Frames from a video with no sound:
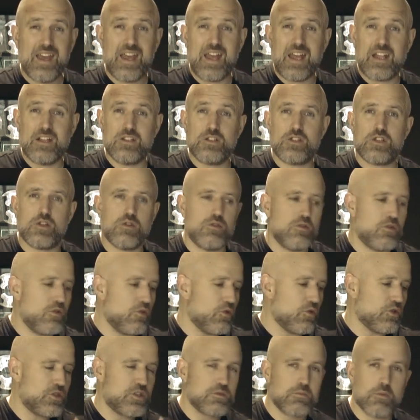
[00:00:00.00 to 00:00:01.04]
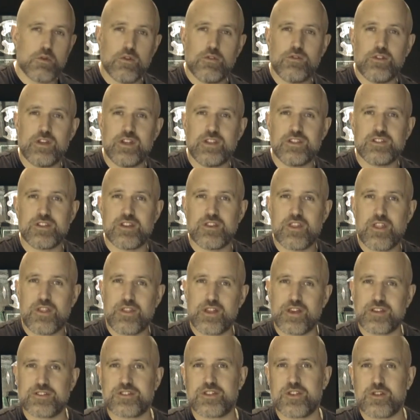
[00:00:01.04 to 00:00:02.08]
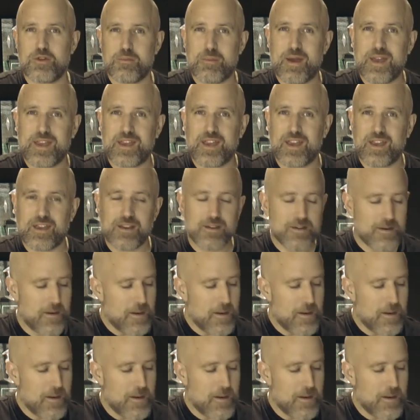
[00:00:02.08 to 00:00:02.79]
into your smoothies and the things that you're making.